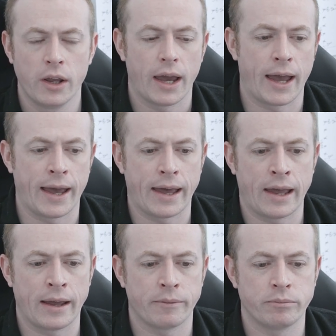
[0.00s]

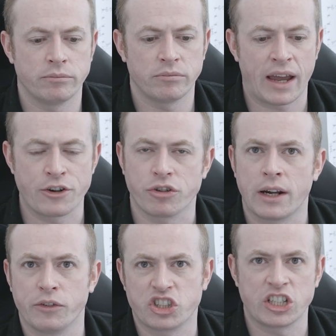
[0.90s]
Uh,
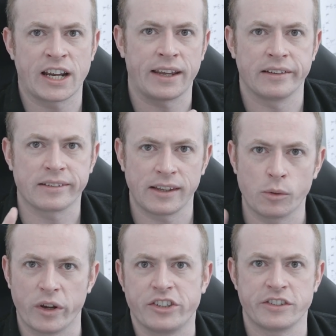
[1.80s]
entry-level shinai and see
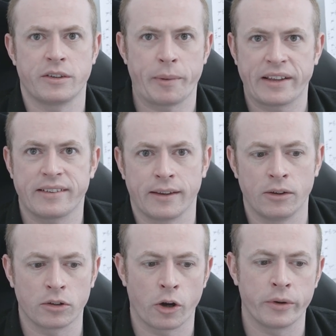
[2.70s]
which is the best
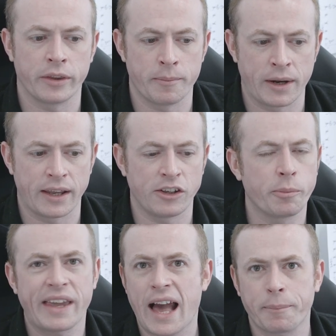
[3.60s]
deal going at the minute.
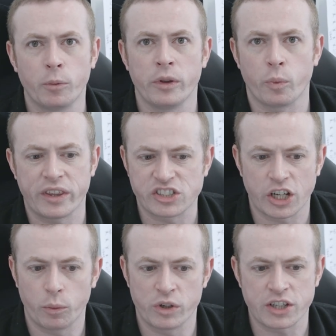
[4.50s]
You'll be happy with which,
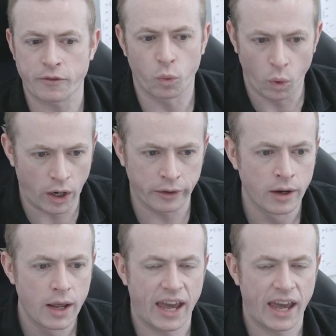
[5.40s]
whichever one.